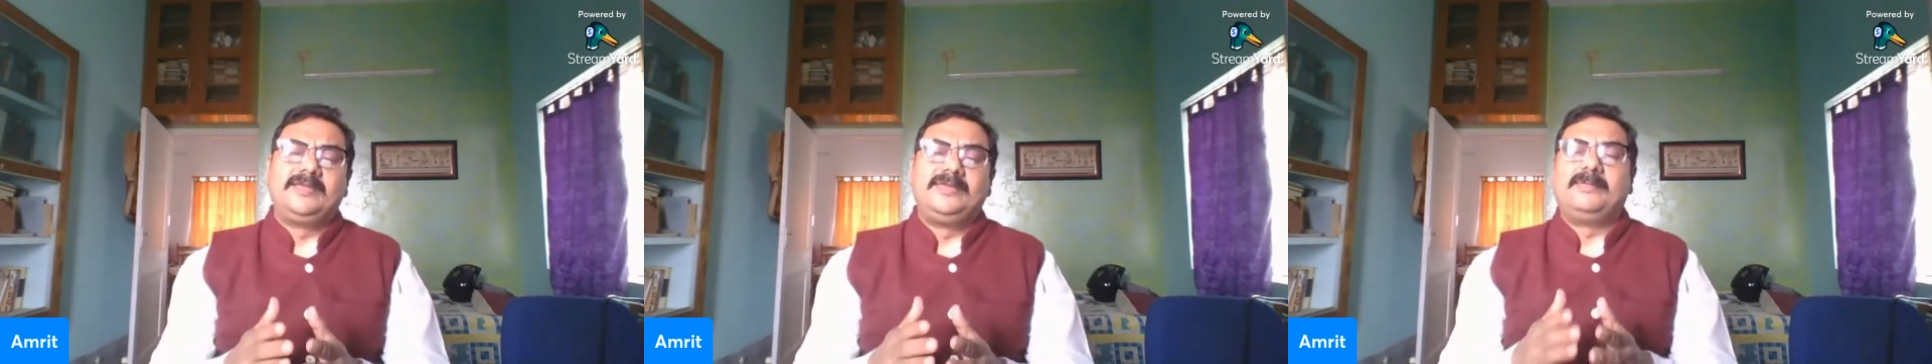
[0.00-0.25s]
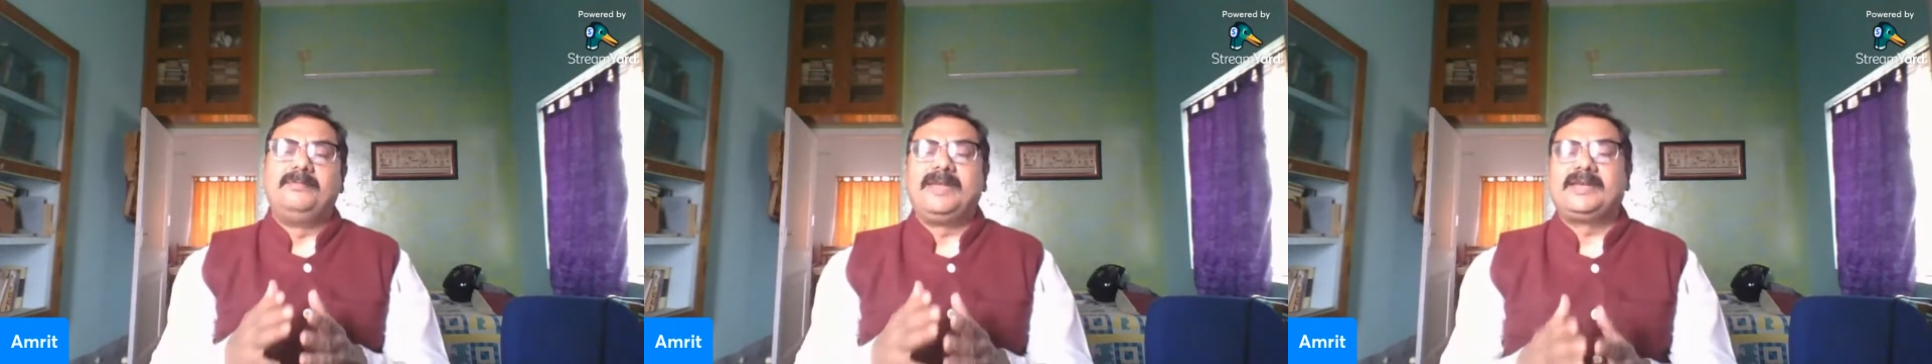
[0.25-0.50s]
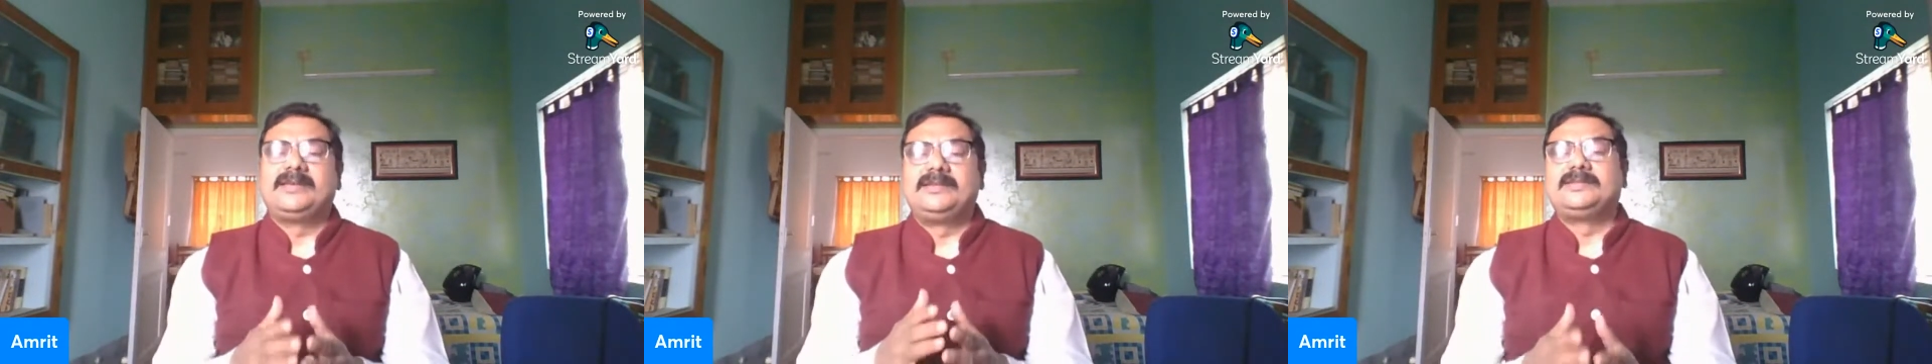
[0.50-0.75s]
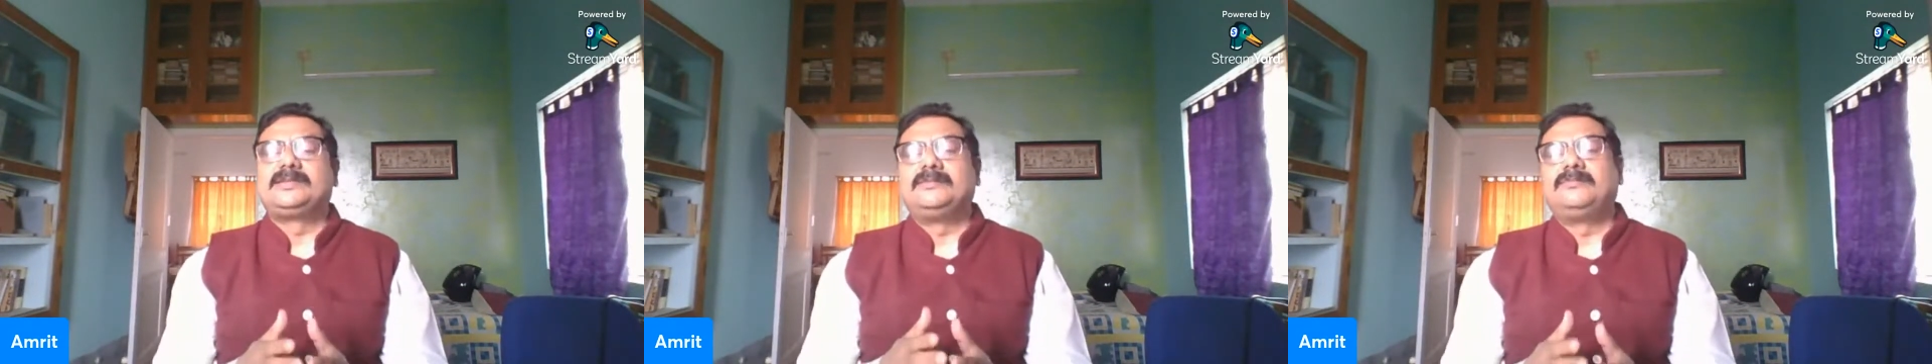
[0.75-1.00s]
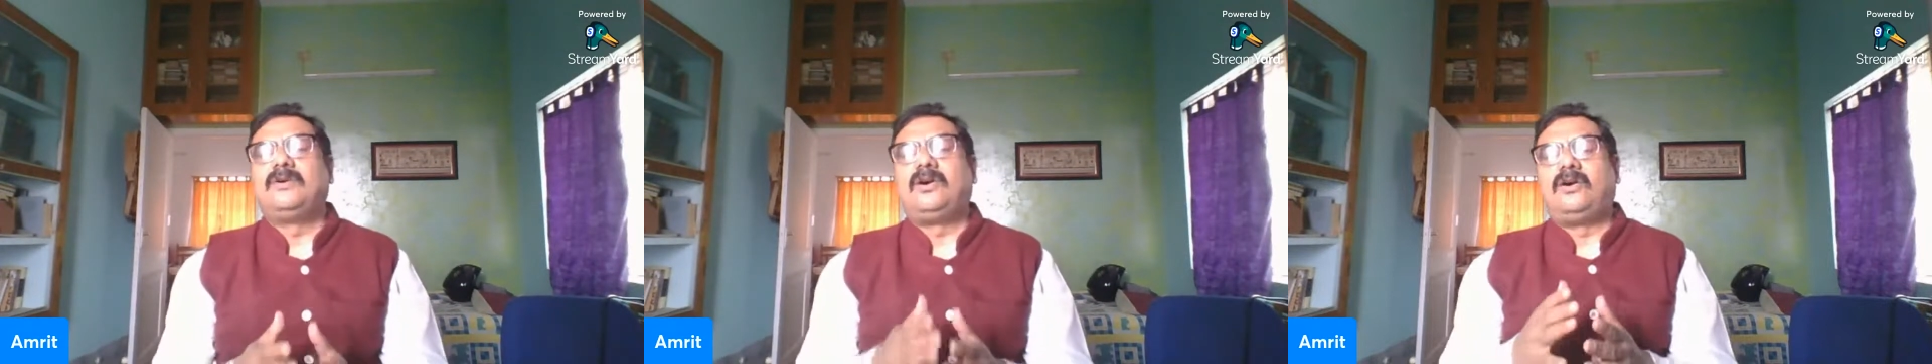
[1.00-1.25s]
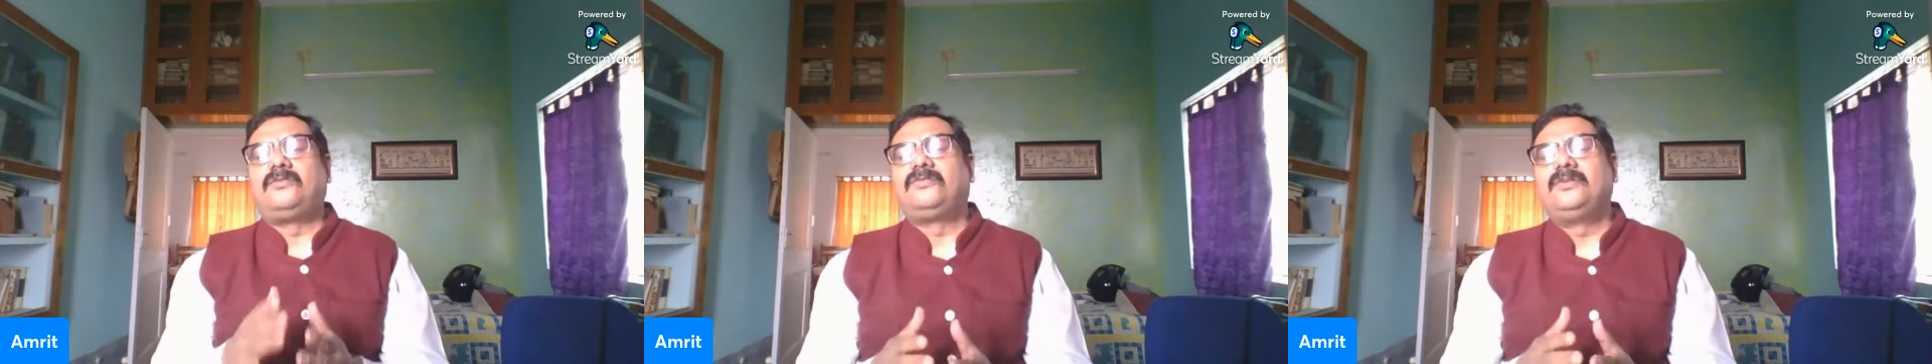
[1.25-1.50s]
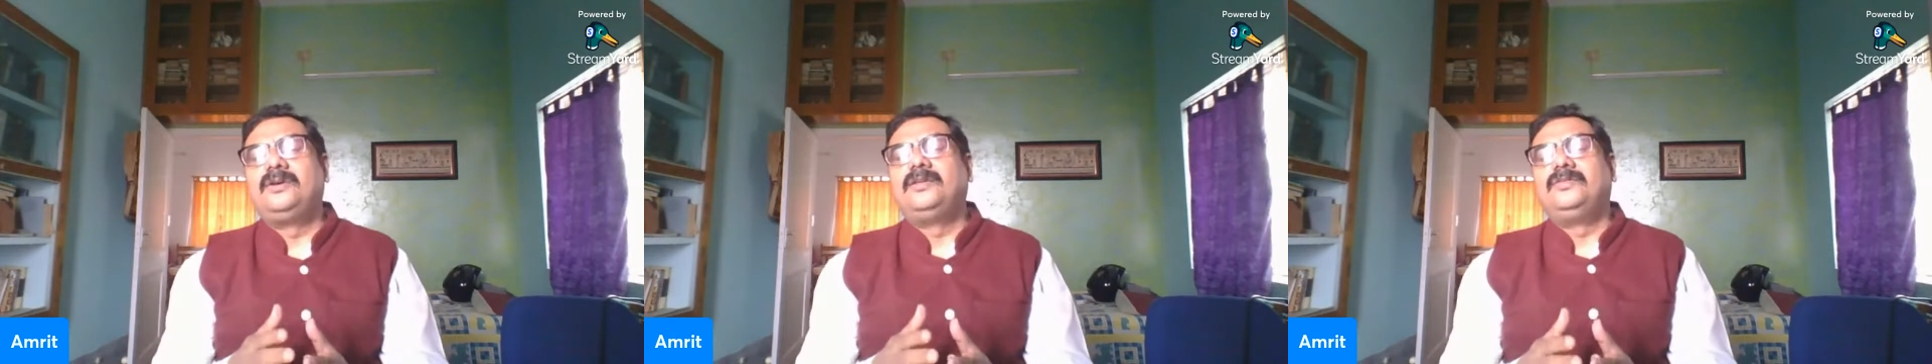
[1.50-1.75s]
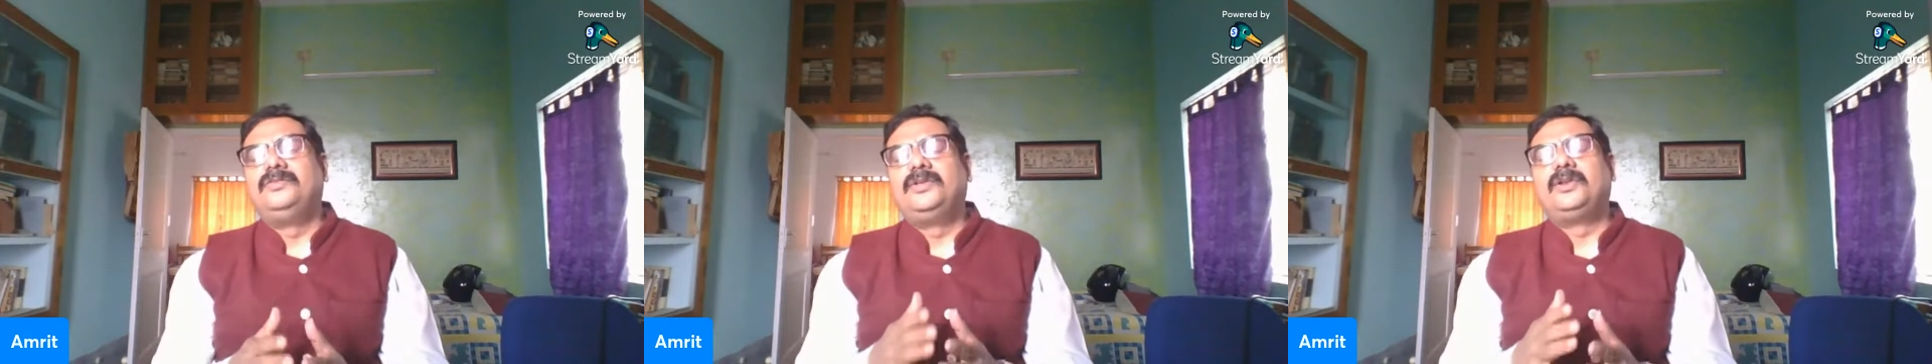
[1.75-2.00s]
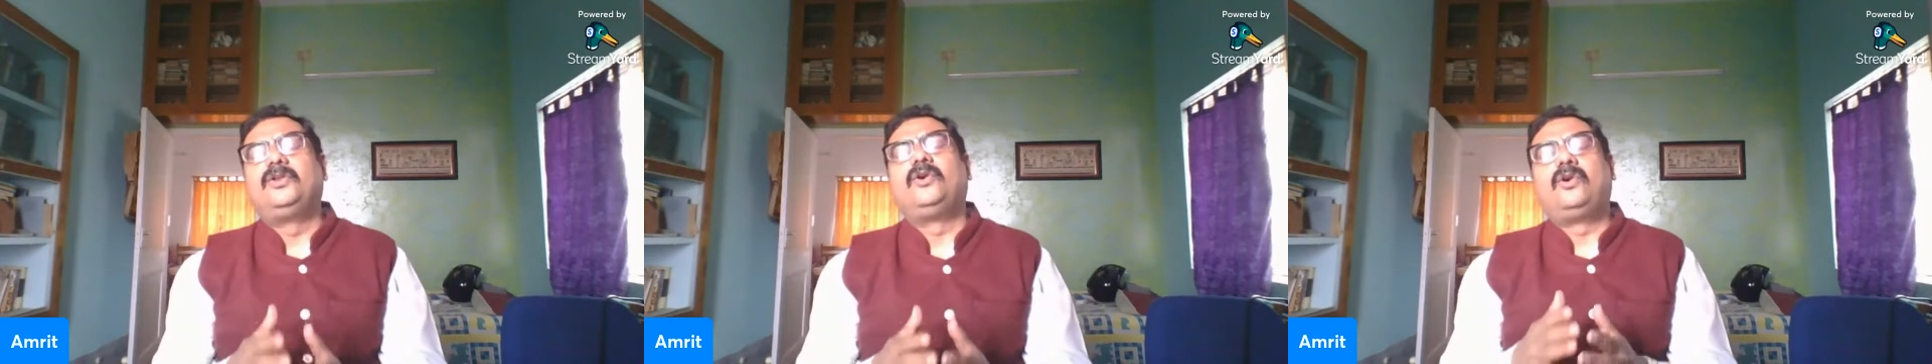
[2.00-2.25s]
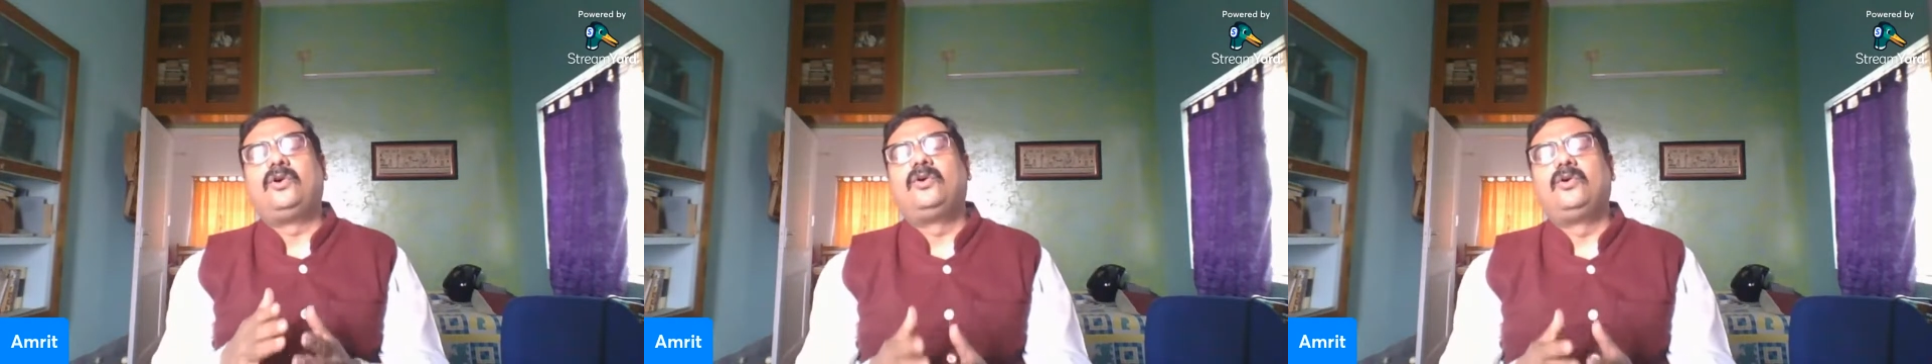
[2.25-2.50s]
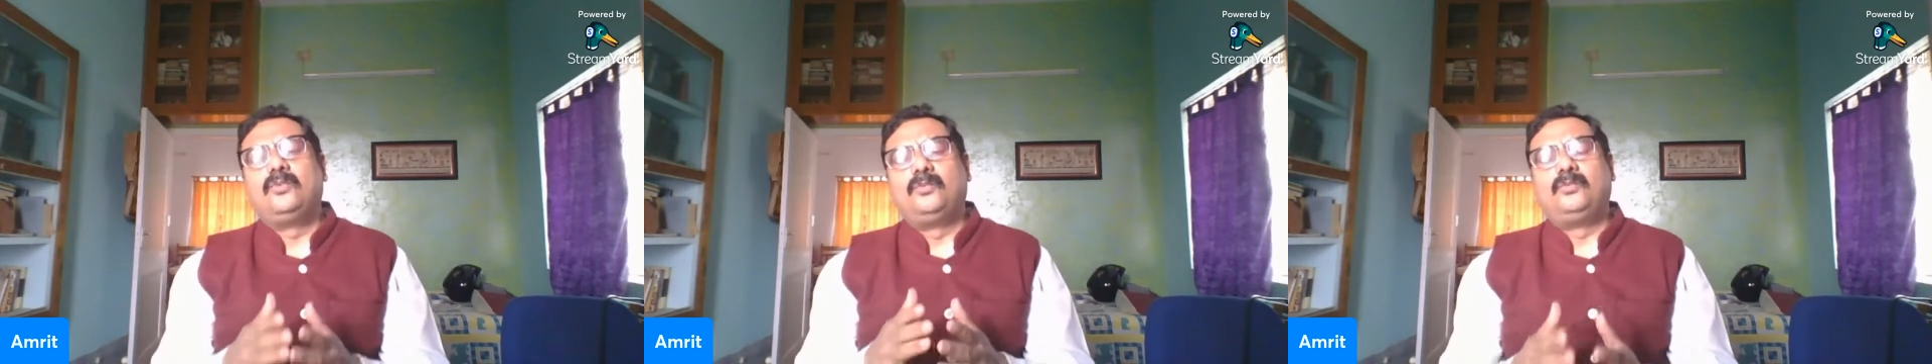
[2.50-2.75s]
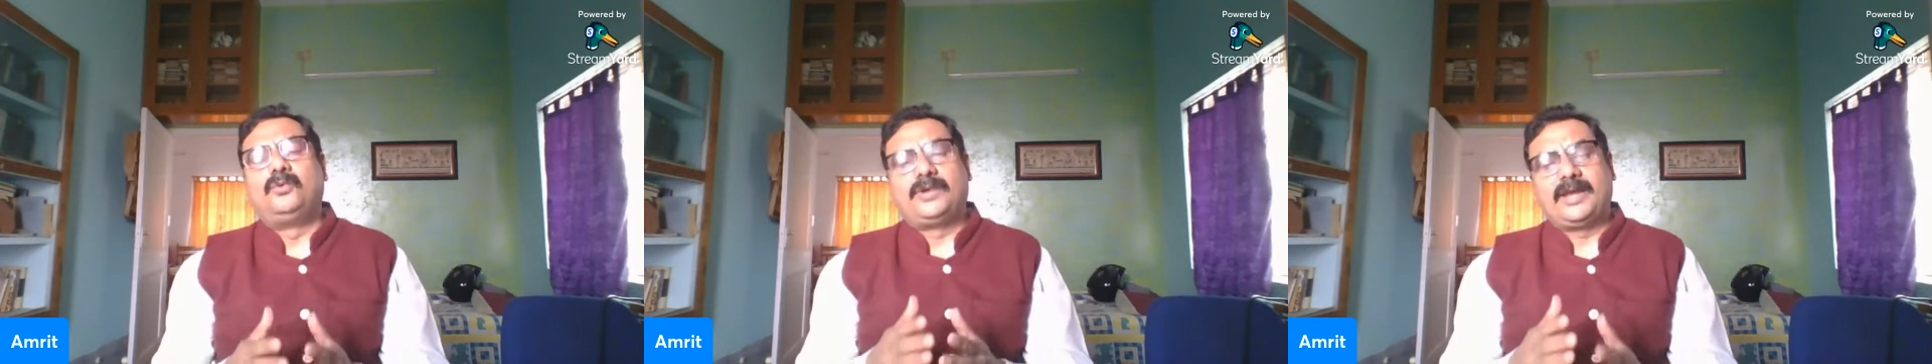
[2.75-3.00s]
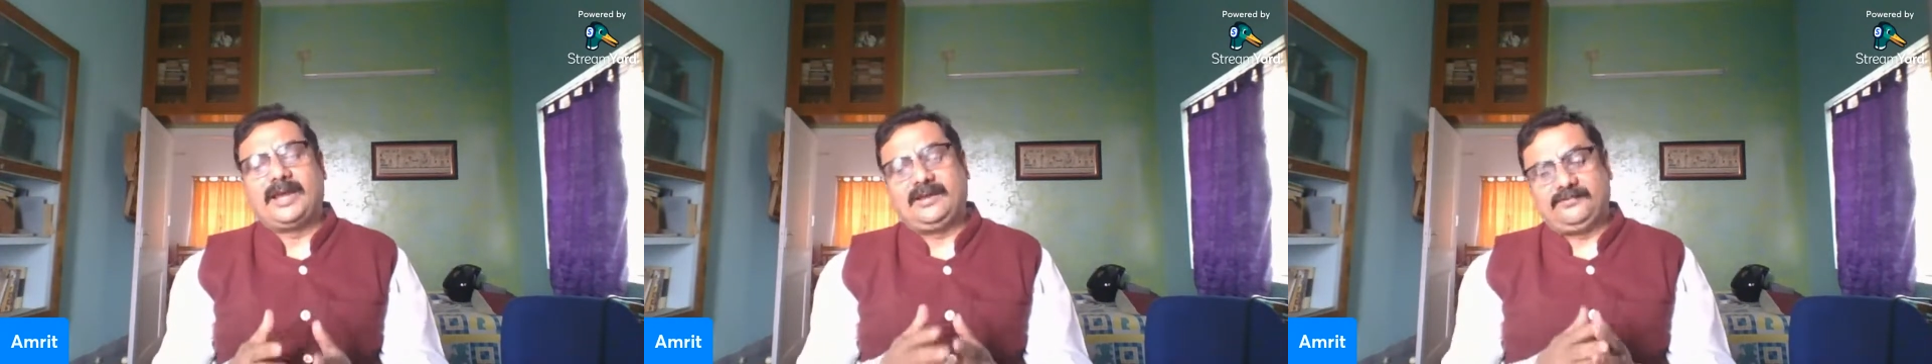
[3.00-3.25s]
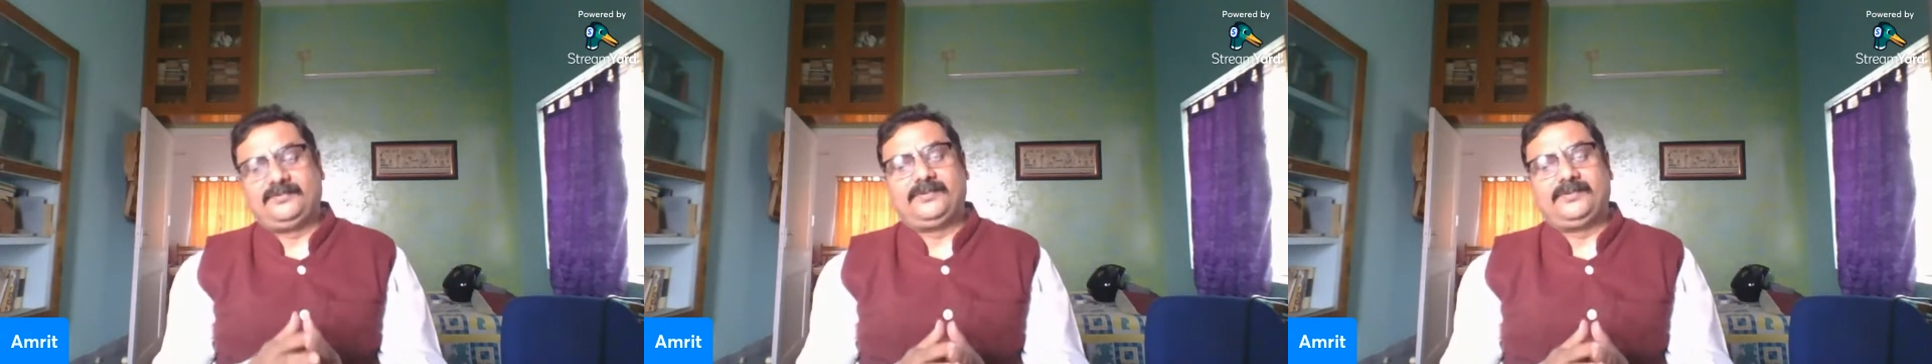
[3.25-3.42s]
the mechanism of the law would have.